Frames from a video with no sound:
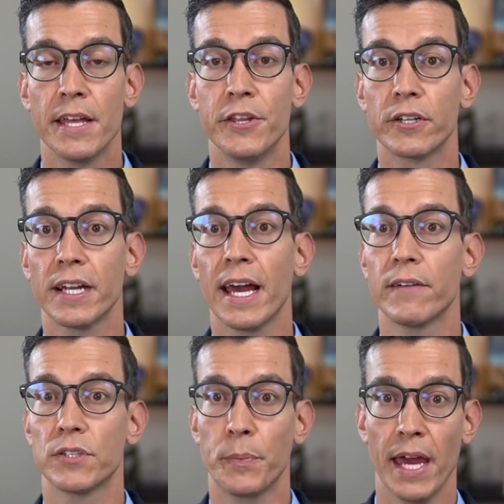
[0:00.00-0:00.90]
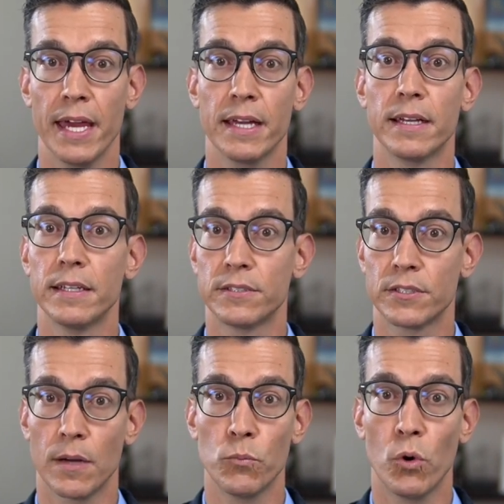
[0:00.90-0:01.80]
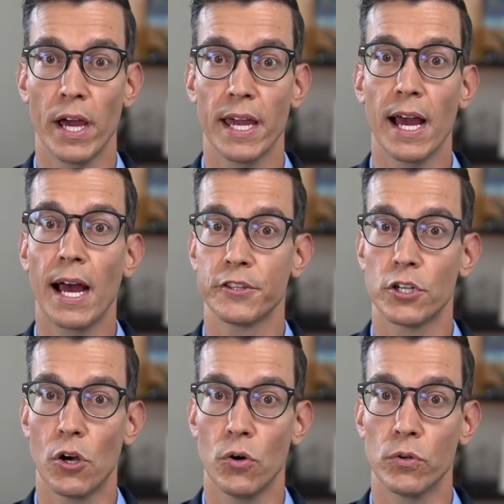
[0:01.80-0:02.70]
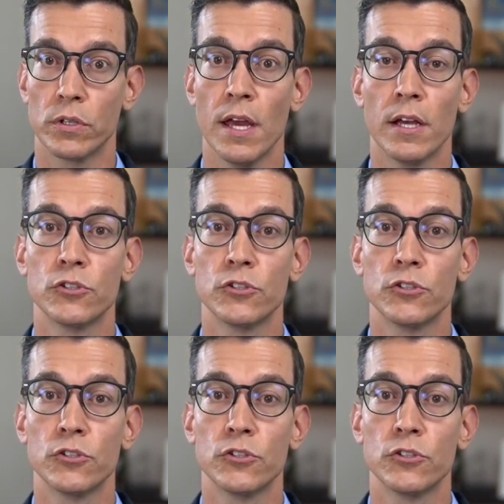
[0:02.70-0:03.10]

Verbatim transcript: they're gonna have to pay some way on their own.